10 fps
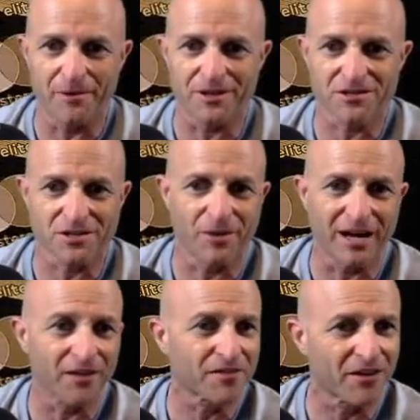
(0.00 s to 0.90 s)
there's someone
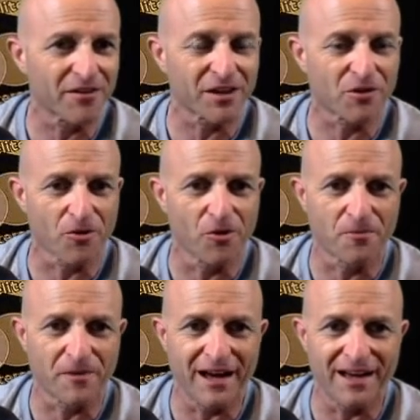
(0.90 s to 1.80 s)
out there in the group
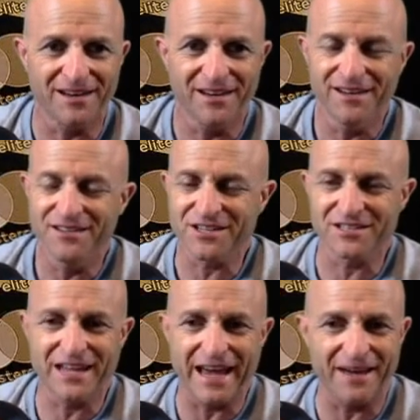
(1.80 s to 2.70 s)
that
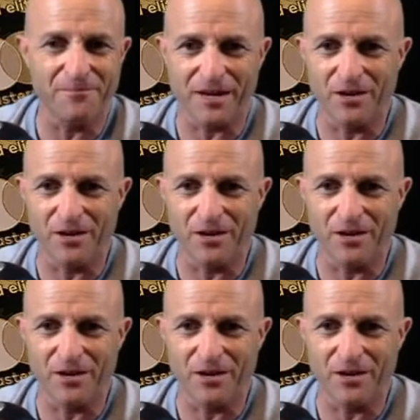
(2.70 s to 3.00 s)
just can't be